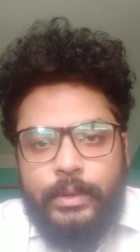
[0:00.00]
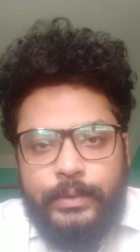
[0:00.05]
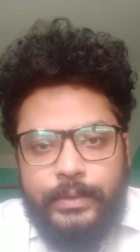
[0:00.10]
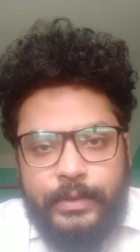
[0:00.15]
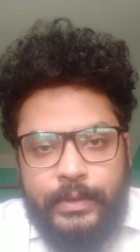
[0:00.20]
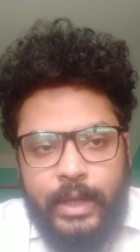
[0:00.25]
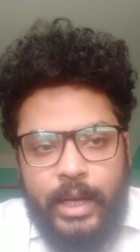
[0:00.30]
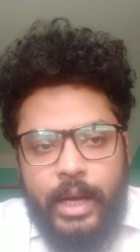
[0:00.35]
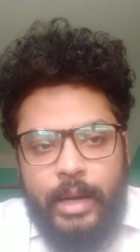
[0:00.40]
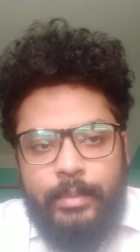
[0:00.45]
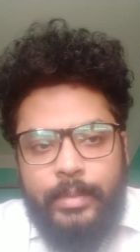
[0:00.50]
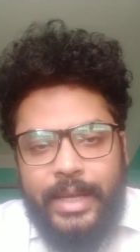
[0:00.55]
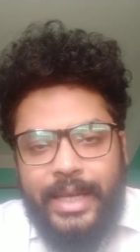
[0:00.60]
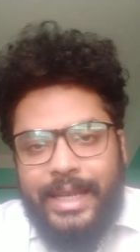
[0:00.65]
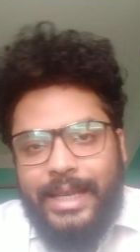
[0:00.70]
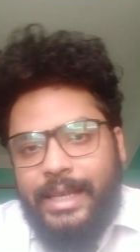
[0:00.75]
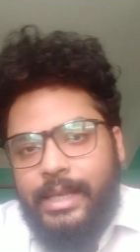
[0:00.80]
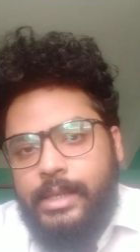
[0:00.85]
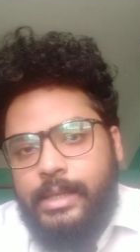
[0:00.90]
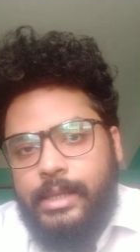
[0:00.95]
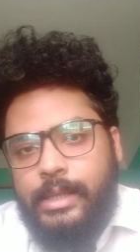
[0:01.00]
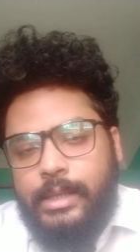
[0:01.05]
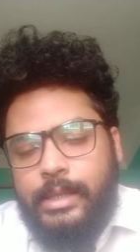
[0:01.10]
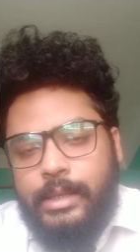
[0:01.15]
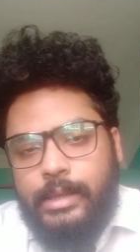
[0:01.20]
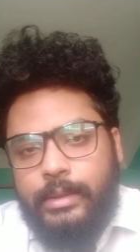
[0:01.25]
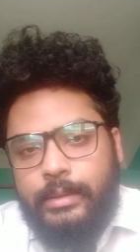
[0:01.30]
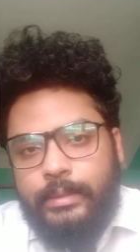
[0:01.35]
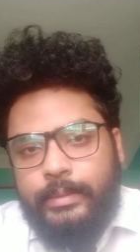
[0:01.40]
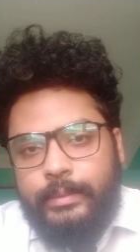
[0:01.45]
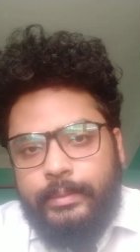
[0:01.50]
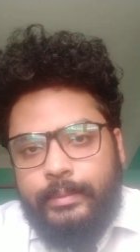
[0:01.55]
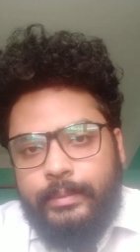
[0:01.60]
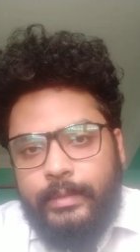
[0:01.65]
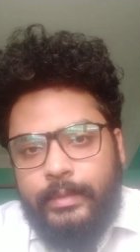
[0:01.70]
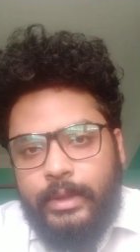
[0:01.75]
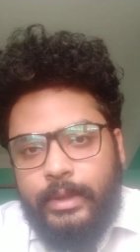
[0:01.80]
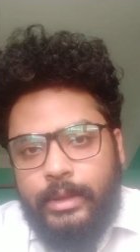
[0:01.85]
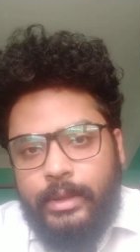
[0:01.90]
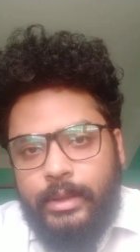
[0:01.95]
Verb is
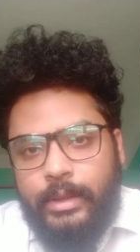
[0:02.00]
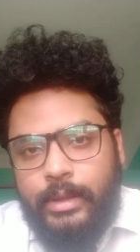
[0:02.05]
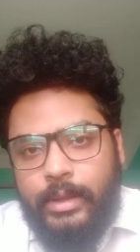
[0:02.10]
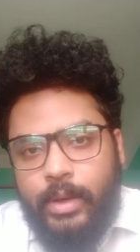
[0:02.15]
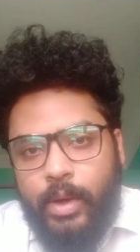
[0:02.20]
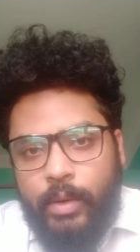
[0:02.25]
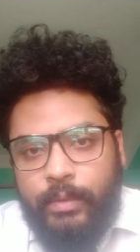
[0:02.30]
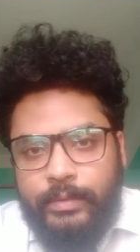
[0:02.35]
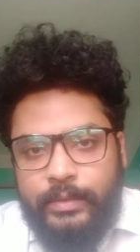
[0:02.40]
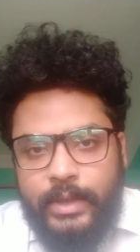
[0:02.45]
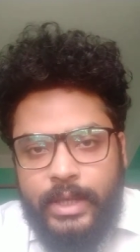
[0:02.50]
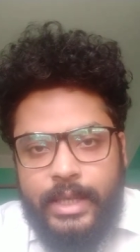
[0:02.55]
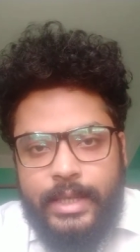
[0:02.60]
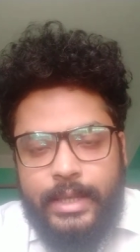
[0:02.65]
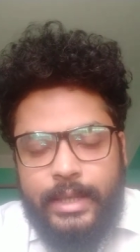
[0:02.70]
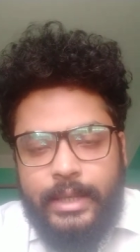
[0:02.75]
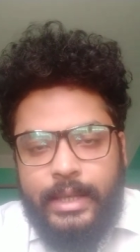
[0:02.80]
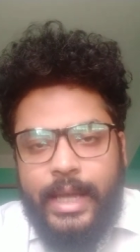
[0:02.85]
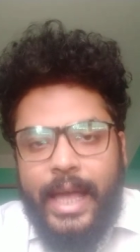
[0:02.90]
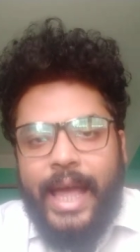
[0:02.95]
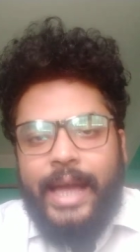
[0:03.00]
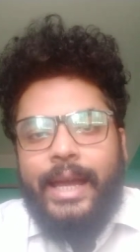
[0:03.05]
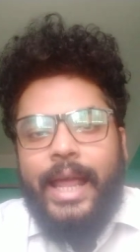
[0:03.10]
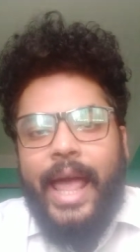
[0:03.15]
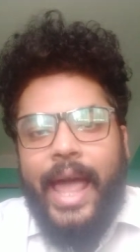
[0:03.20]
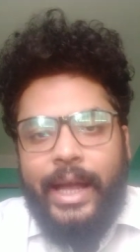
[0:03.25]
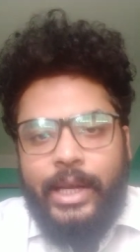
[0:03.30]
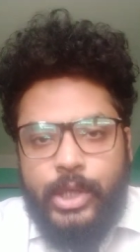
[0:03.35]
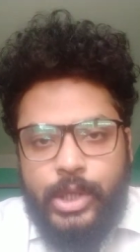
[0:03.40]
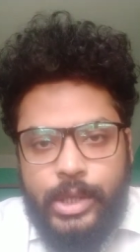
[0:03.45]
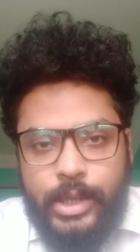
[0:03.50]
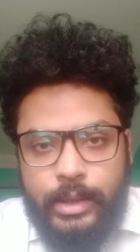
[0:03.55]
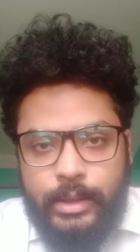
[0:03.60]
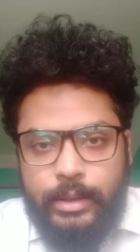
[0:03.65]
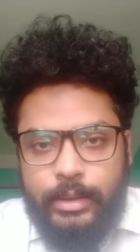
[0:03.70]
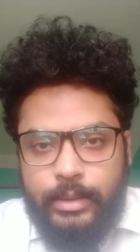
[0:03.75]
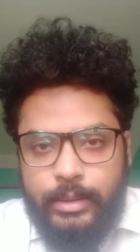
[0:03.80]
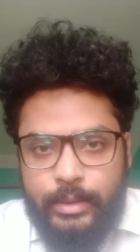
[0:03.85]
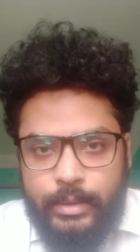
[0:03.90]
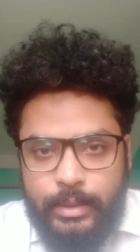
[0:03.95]
obviously an action